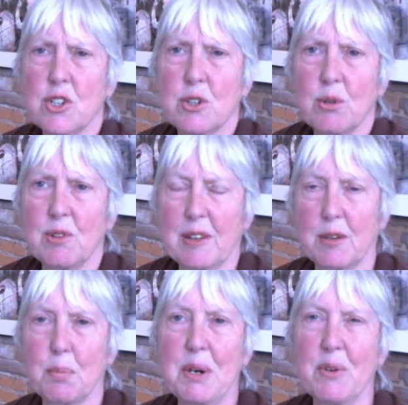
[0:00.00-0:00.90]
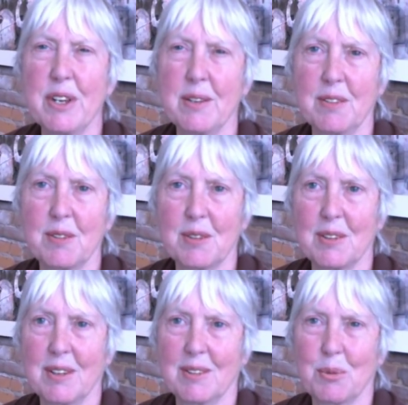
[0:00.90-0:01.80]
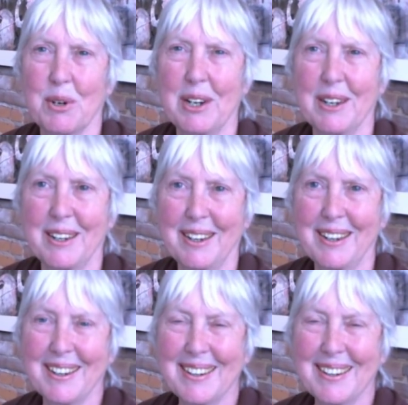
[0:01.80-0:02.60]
shows experience. That's what I like.